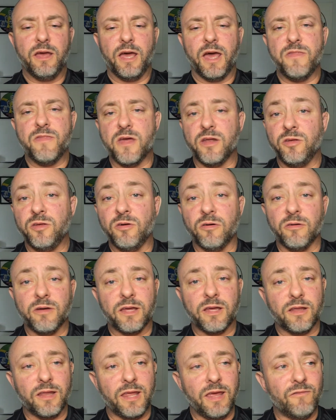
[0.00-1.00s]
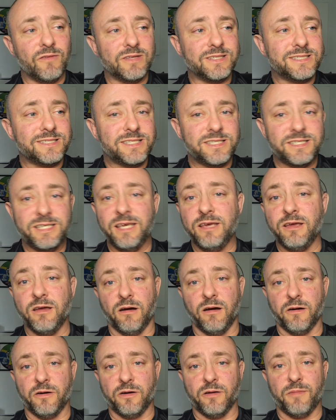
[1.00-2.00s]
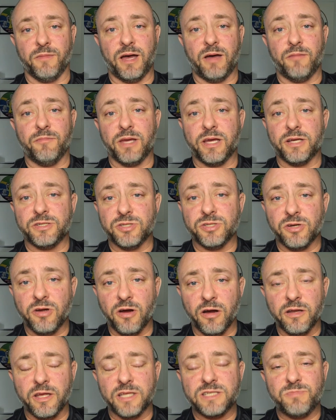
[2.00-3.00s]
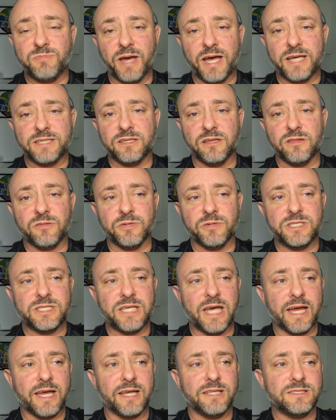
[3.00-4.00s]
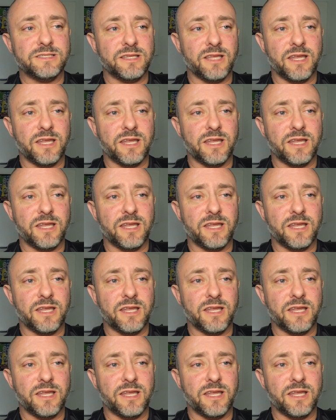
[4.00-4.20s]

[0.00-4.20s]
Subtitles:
And then you don't even see guard or mount because your guard gets passed in 3 seconds.